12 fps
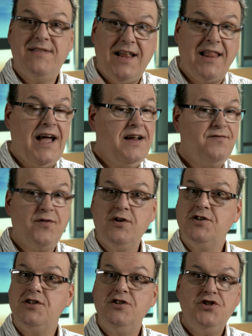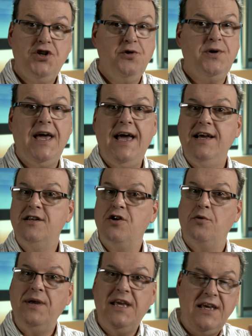The Lite version, two K,
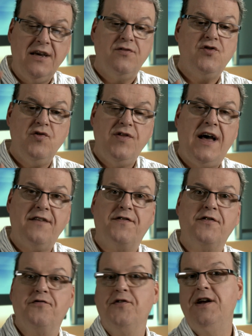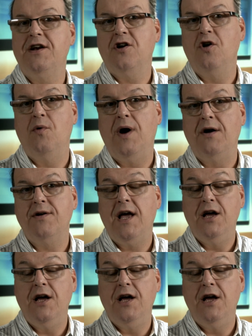Adobe gives you that for free to go out,